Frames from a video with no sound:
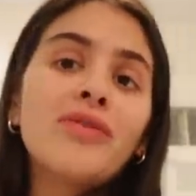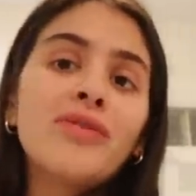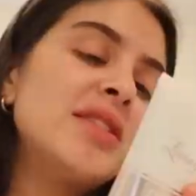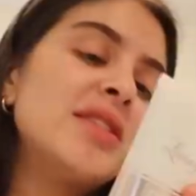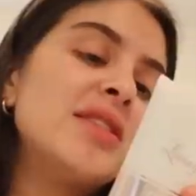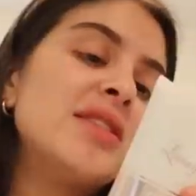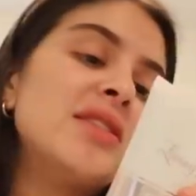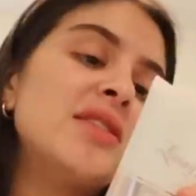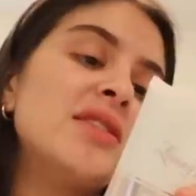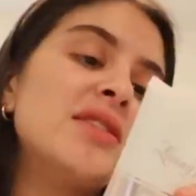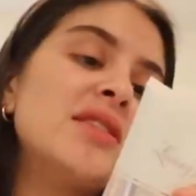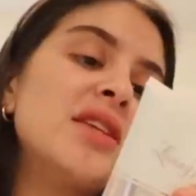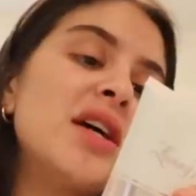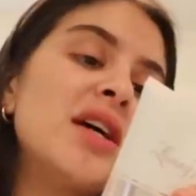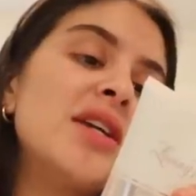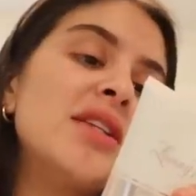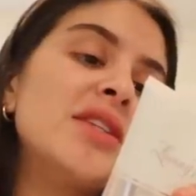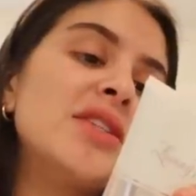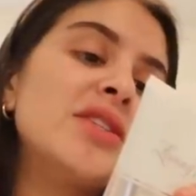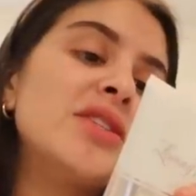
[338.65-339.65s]
This is
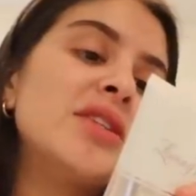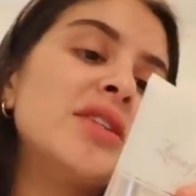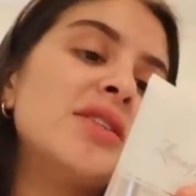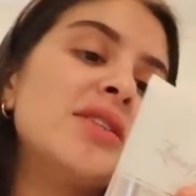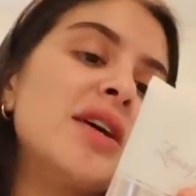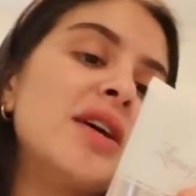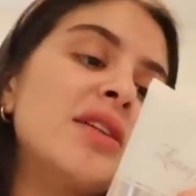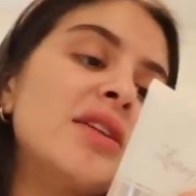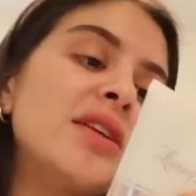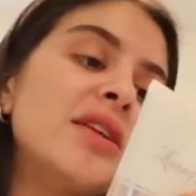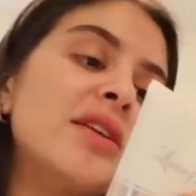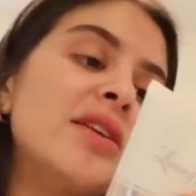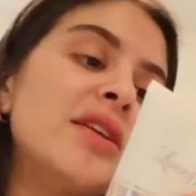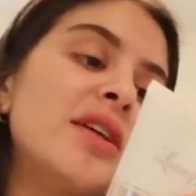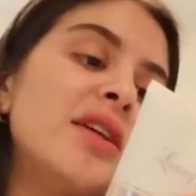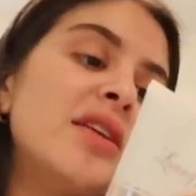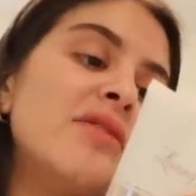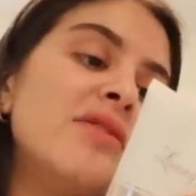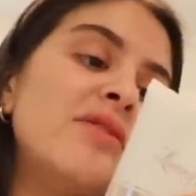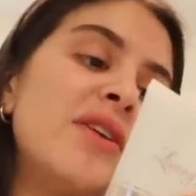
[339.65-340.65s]
designed to delicately
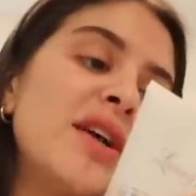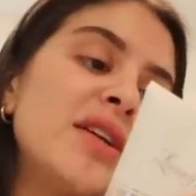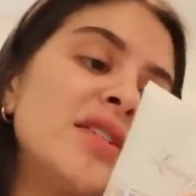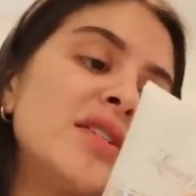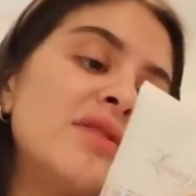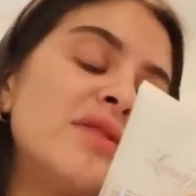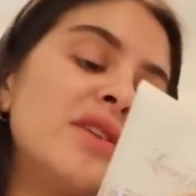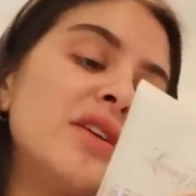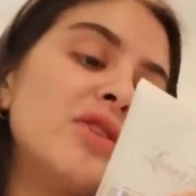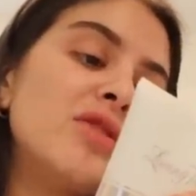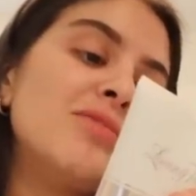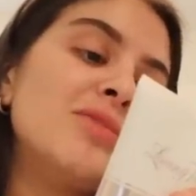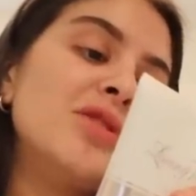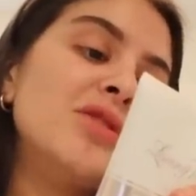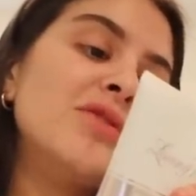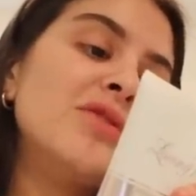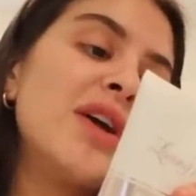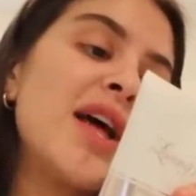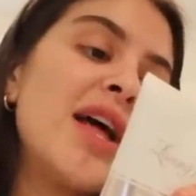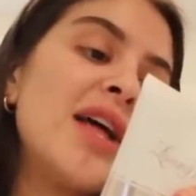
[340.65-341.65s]
and effectively
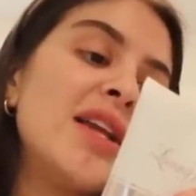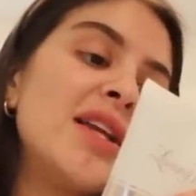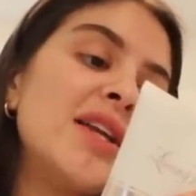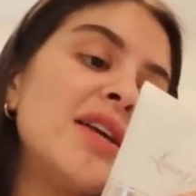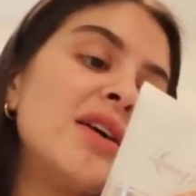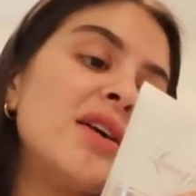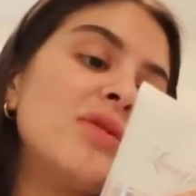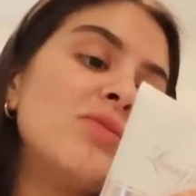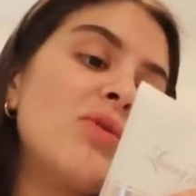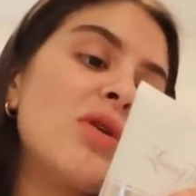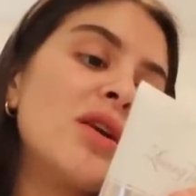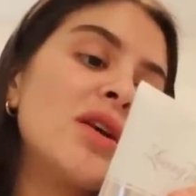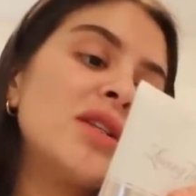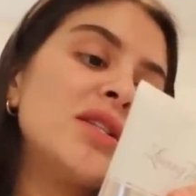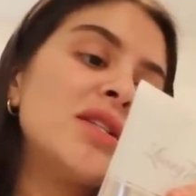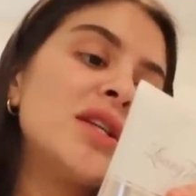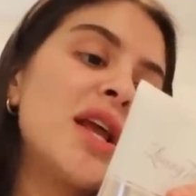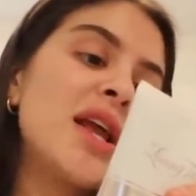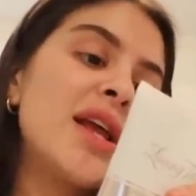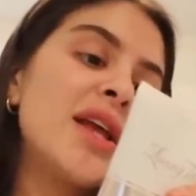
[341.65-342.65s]
remove any
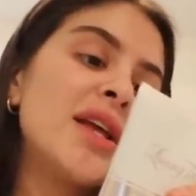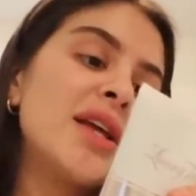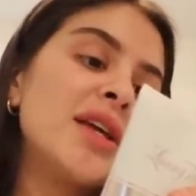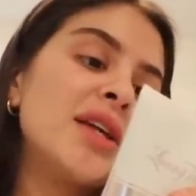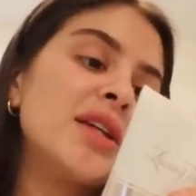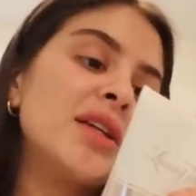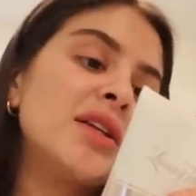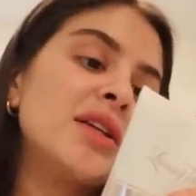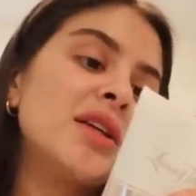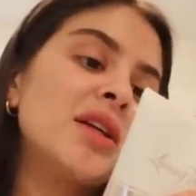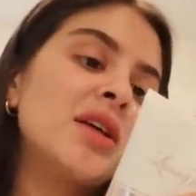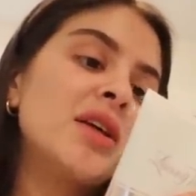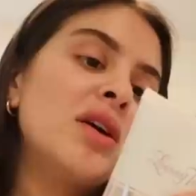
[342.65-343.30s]
unwanted tan